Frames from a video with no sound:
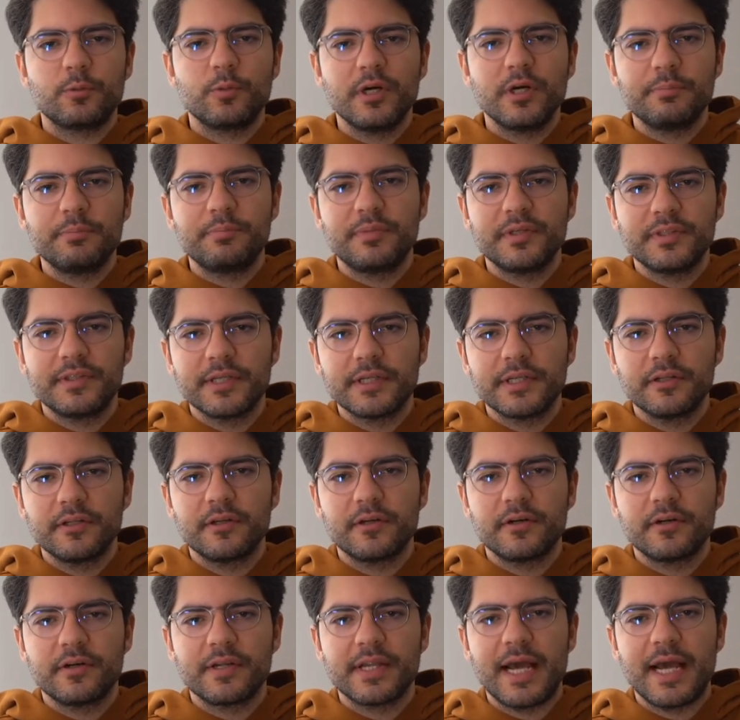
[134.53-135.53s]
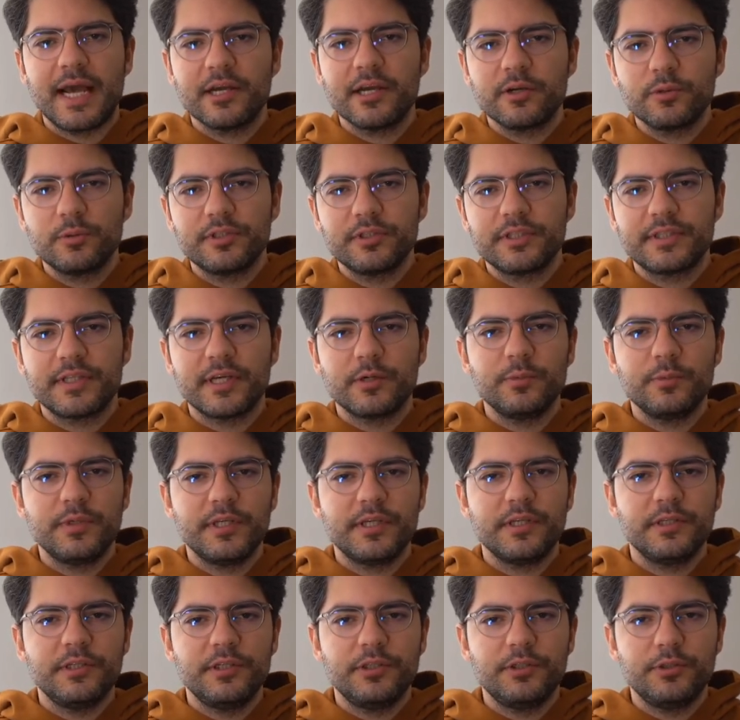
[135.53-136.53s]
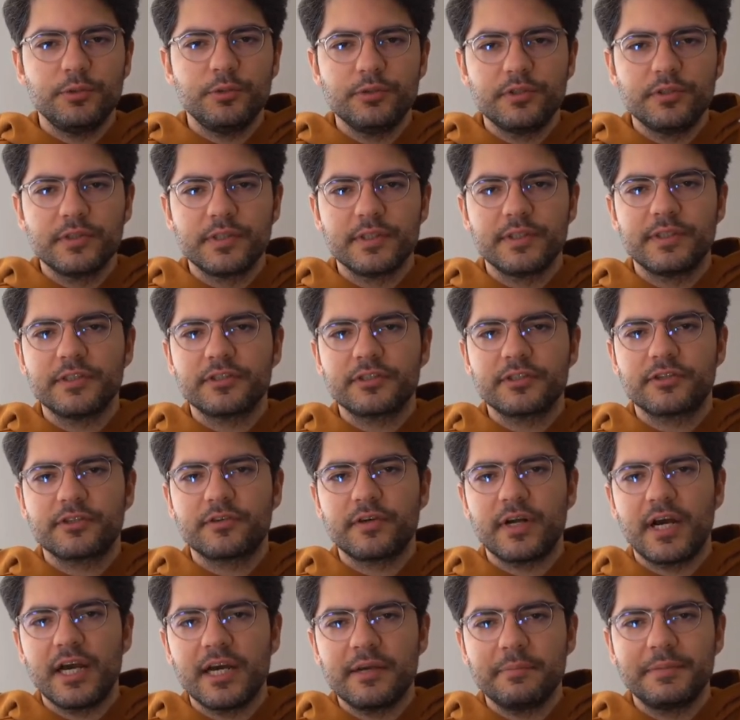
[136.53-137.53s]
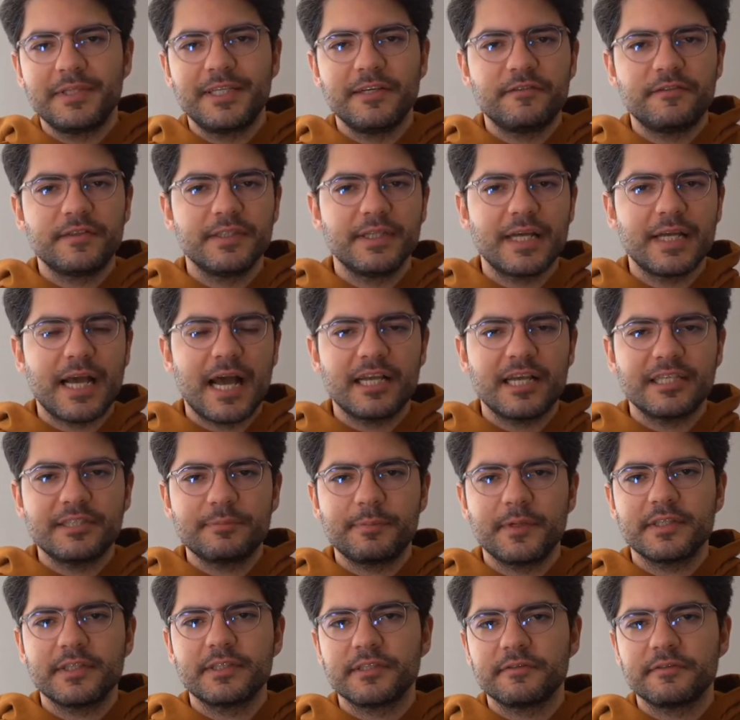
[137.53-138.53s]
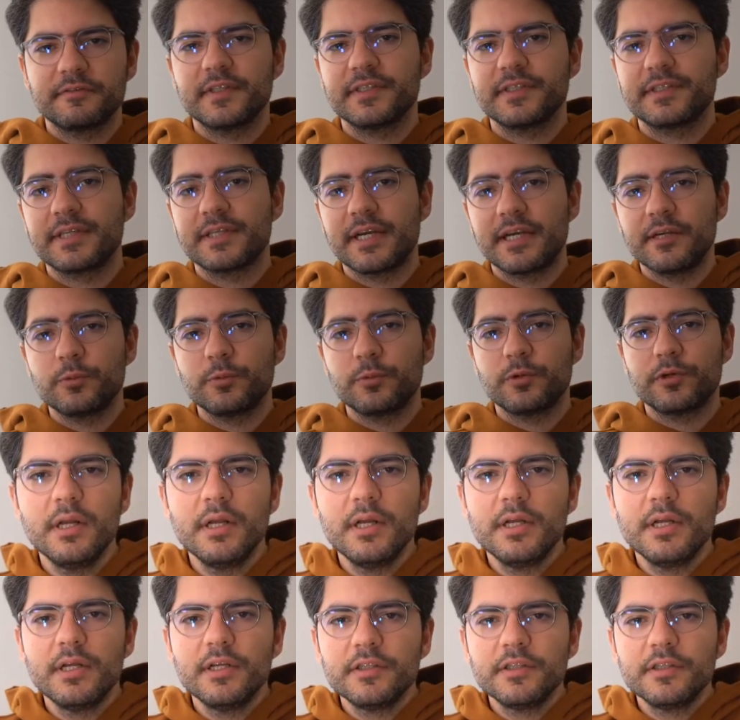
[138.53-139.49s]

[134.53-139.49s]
one particular language that we can use to describe different aspects of design work.